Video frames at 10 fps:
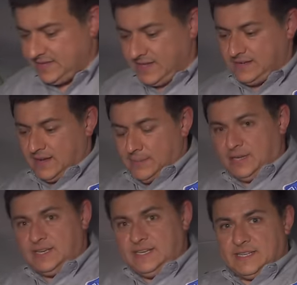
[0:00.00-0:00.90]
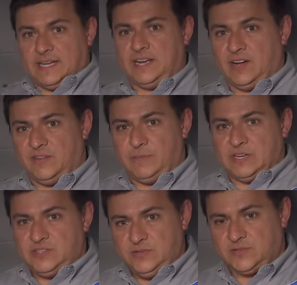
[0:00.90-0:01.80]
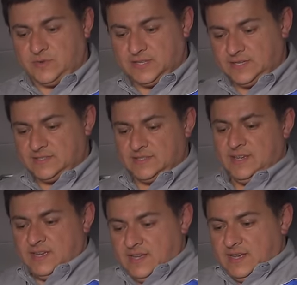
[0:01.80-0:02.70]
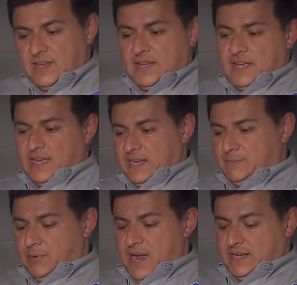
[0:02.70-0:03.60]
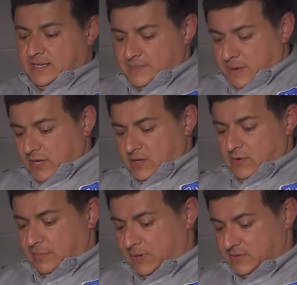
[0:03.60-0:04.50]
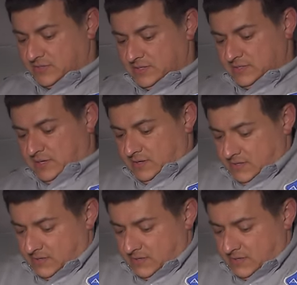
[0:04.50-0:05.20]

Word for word: Then I'm gonna need to kick off my shoes for this and practice my yoga poses